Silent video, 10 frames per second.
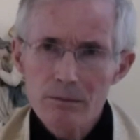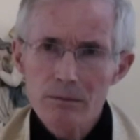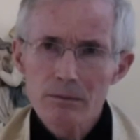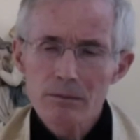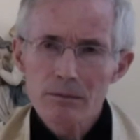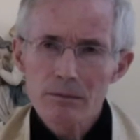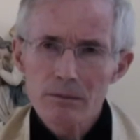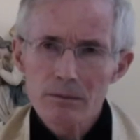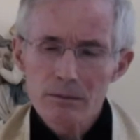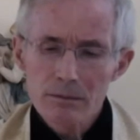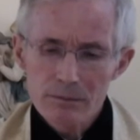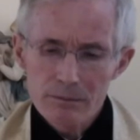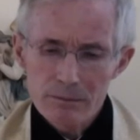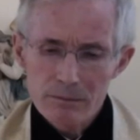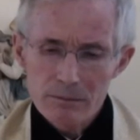
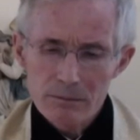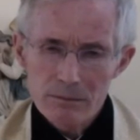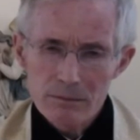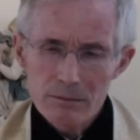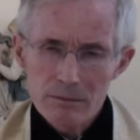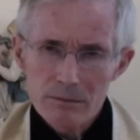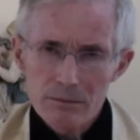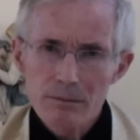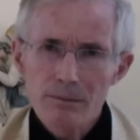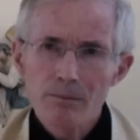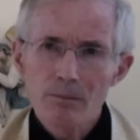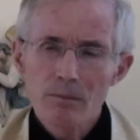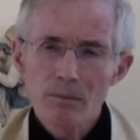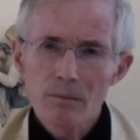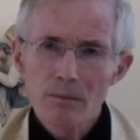
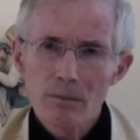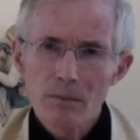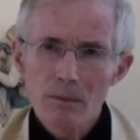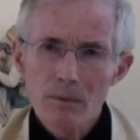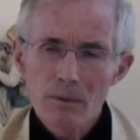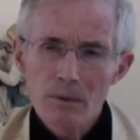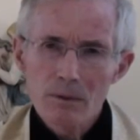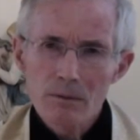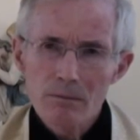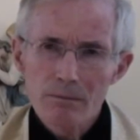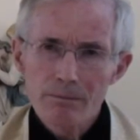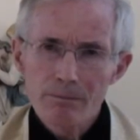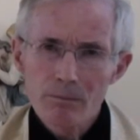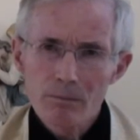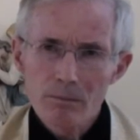
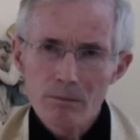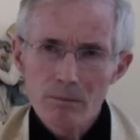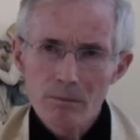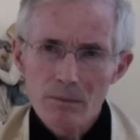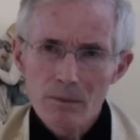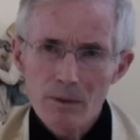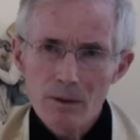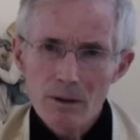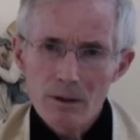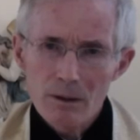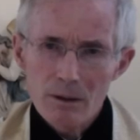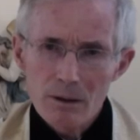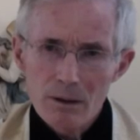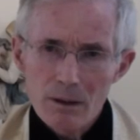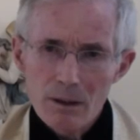
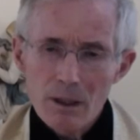No one is speaking in this clip.